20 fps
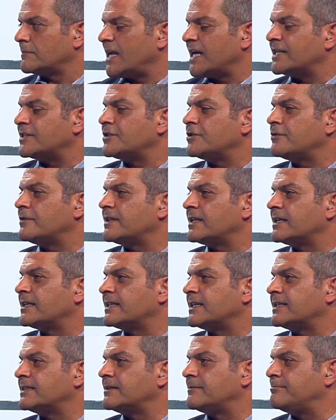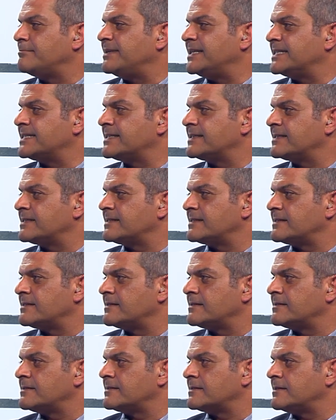And do you think that the
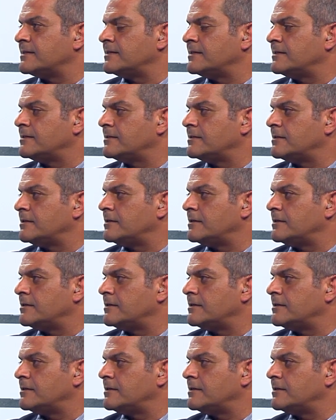businesses in